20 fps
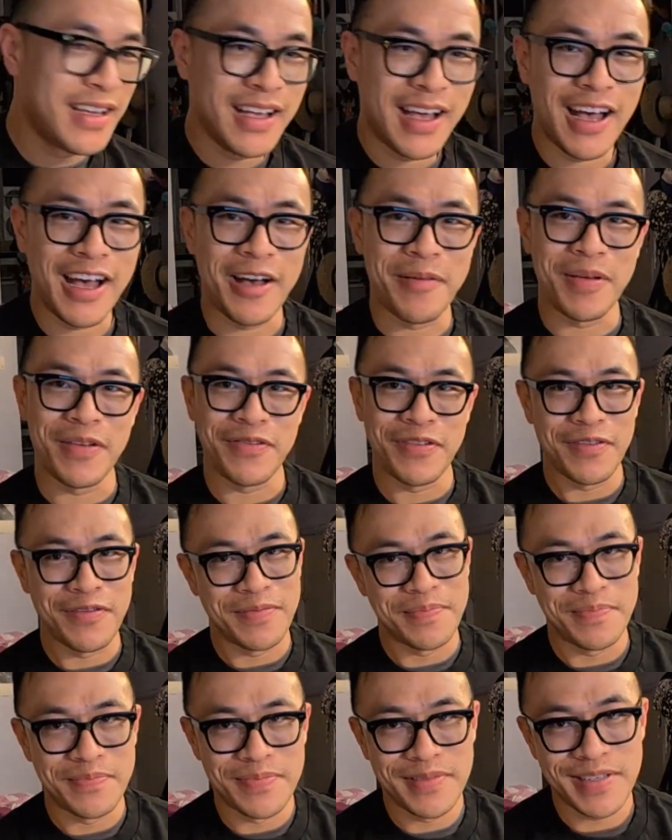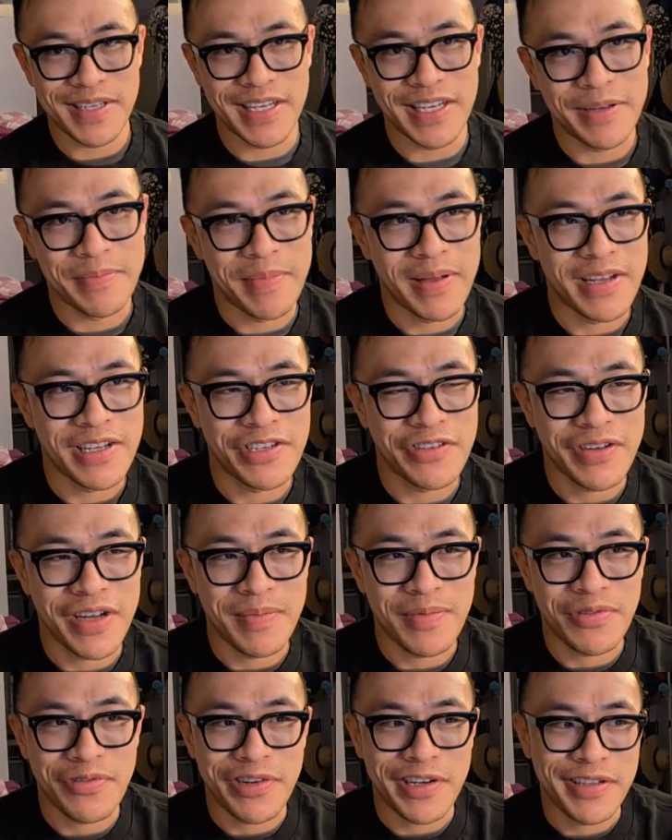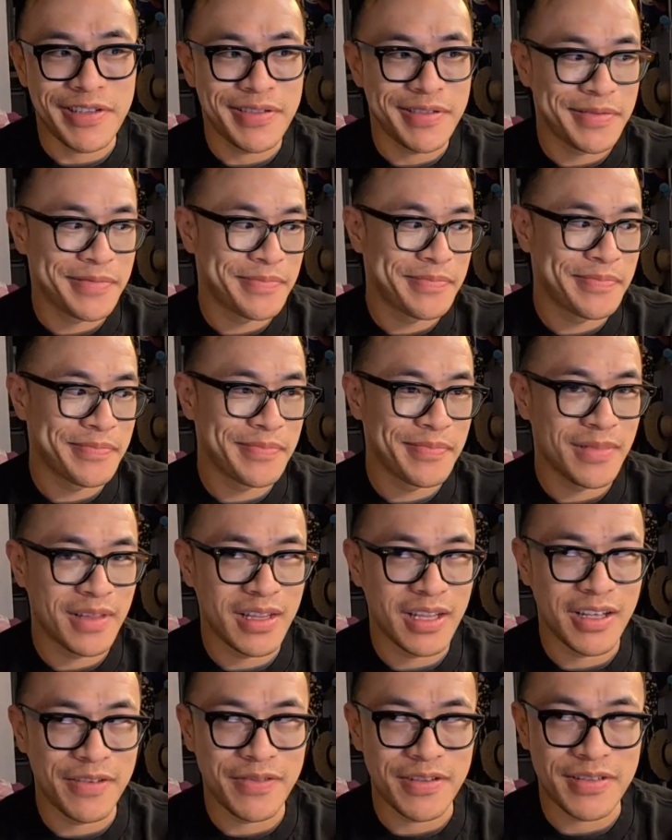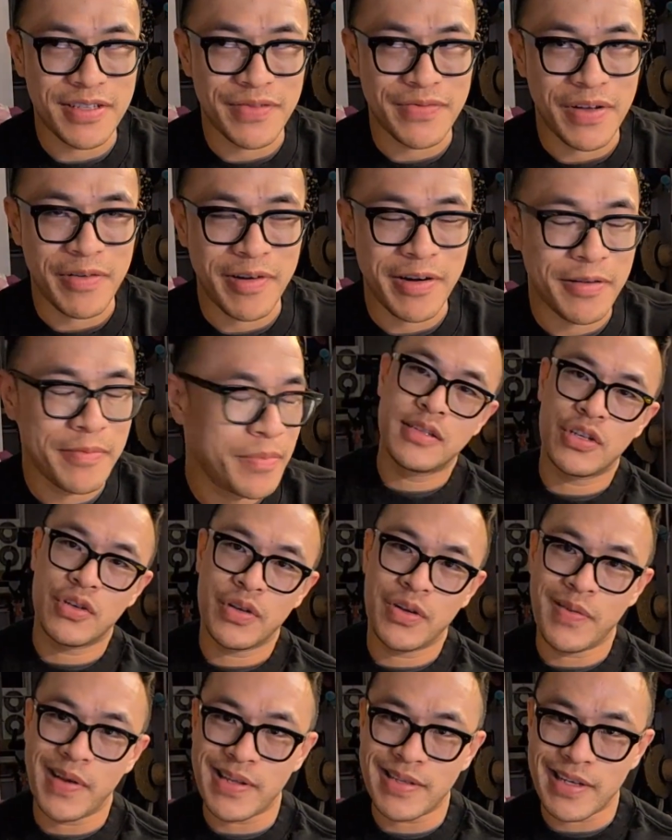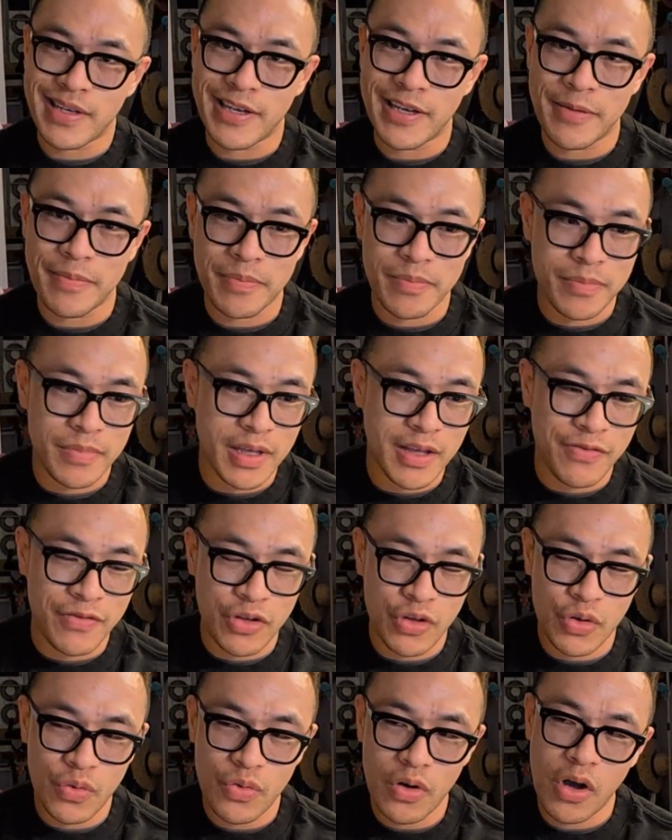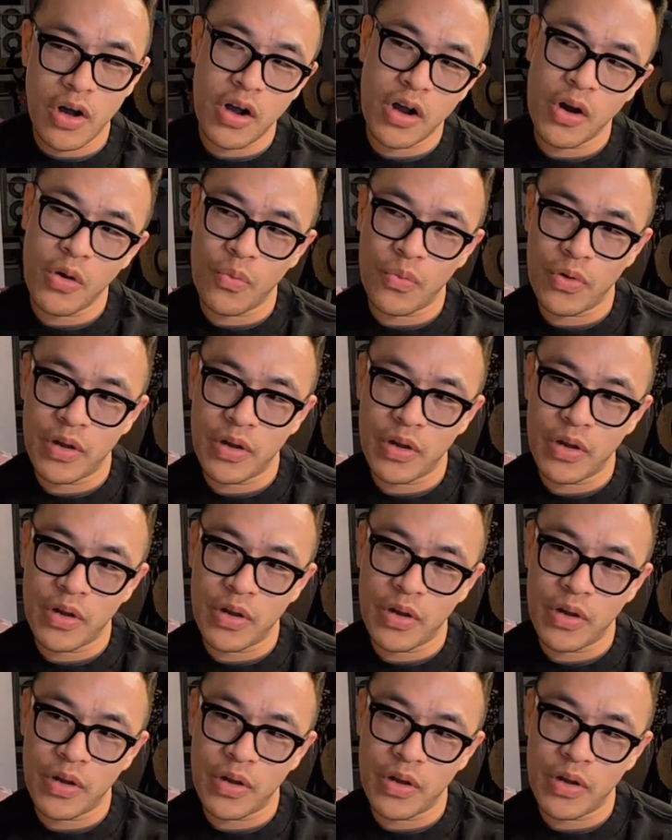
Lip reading: If you've seen in my Instagram stories of the stuff I wear. So, anyways, if you are